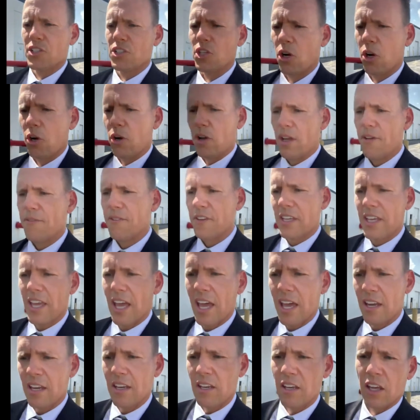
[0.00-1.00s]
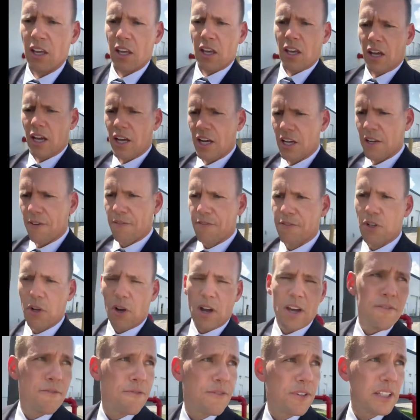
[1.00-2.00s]
So if you can,
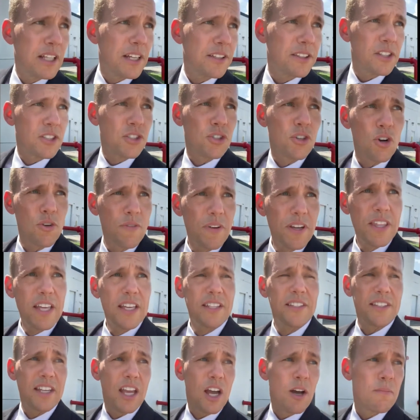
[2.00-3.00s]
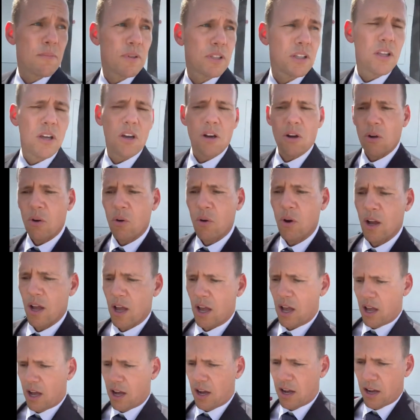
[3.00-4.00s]
go ahead and fill out the survey that's down below.
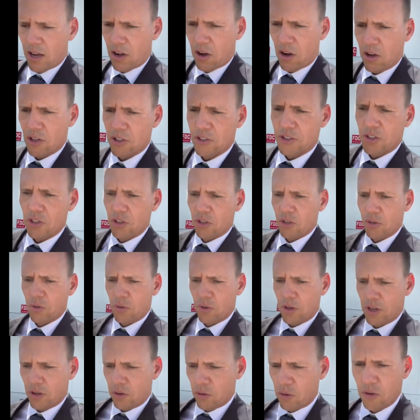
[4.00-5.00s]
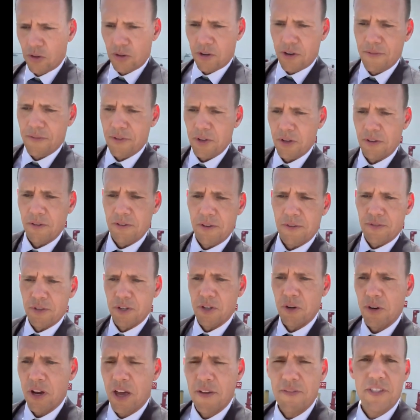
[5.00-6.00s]
Or if
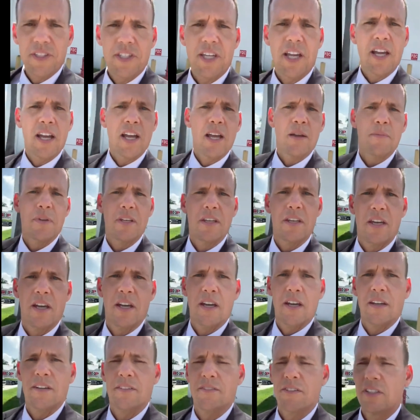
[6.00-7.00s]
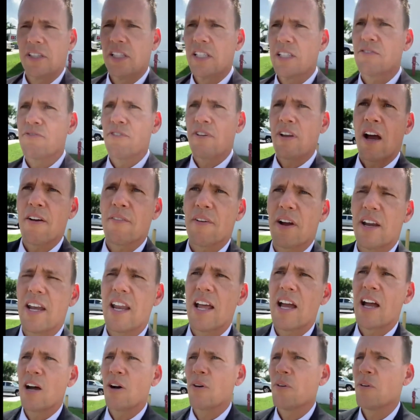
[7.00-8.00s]
you don't have the time, and at least for not right
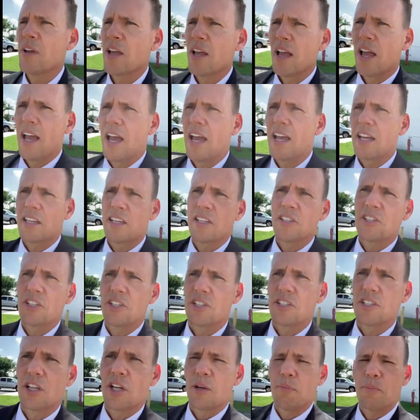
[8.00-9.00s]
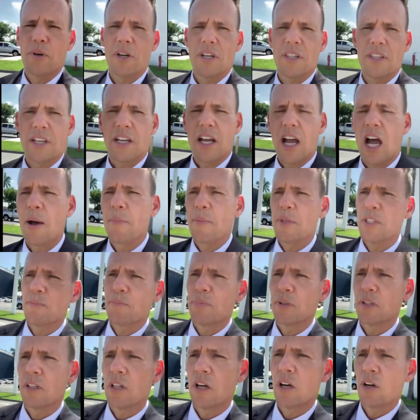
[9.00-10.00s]
now, and can just put in the
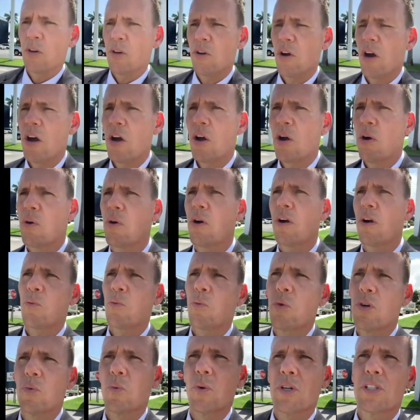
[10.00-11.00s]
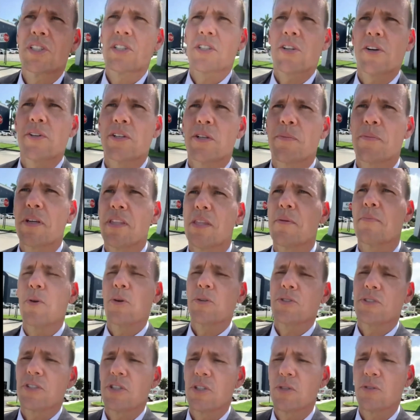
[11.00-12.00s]
comments below what's going to be the
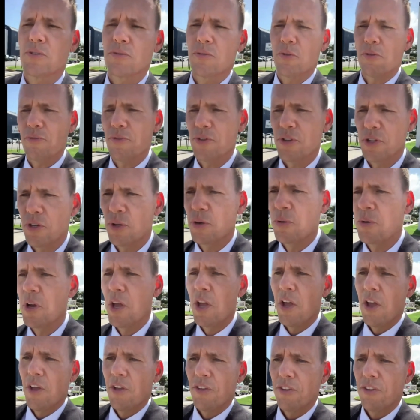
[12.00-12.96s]
most useful for you.